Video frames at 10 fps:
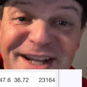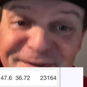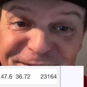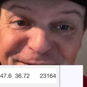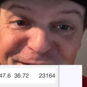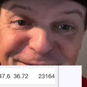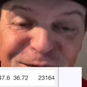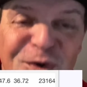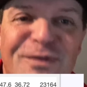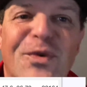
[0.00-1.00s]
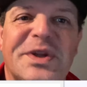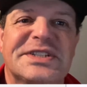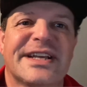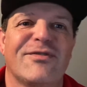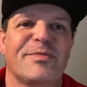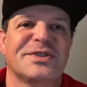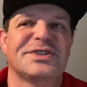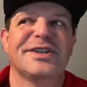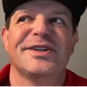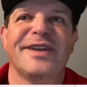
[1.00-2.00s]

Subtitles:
and 54, 47%.